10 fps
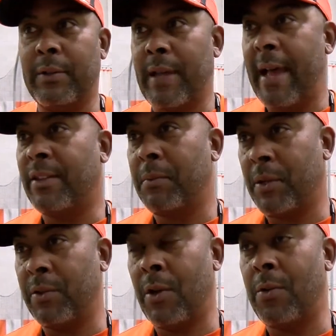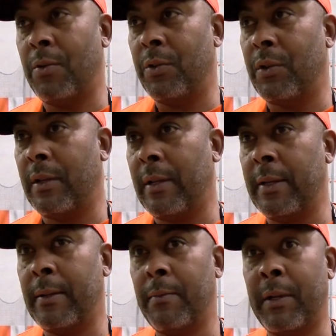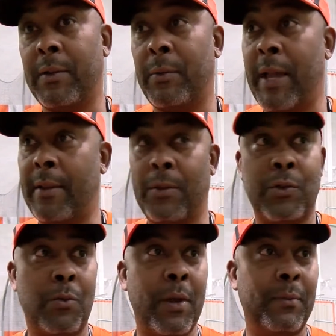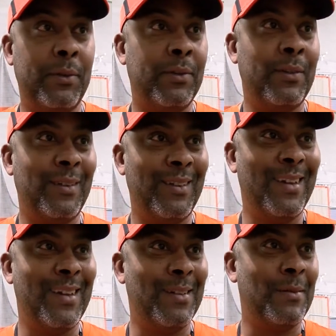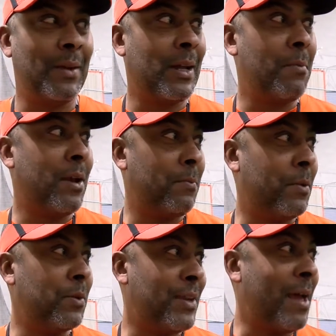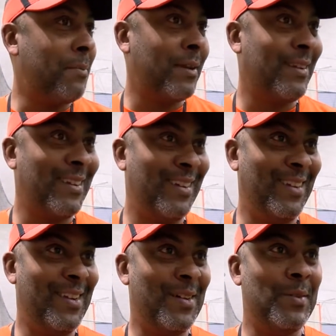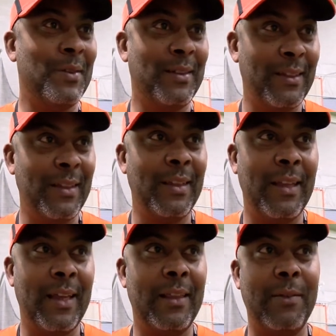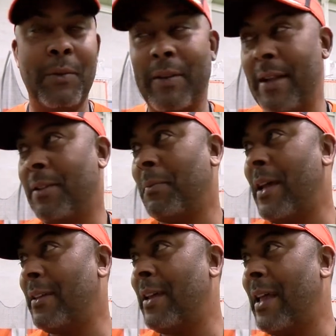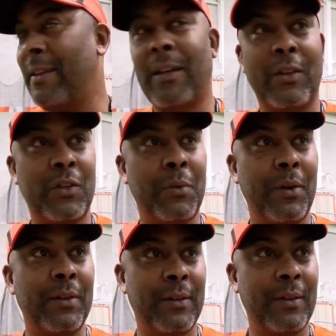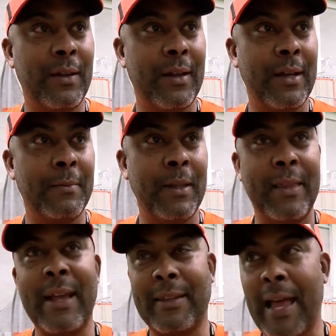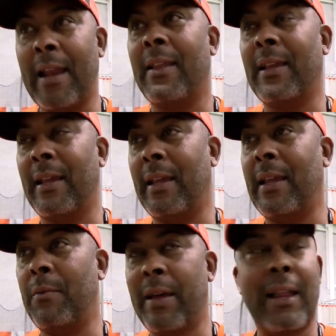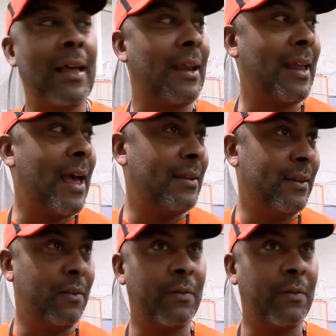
had some concerns because we had those two babies coming up that were snapping, you know, and we've got some guys that have a ton of experience, and that's kind of the key. And we've got a lot of guys that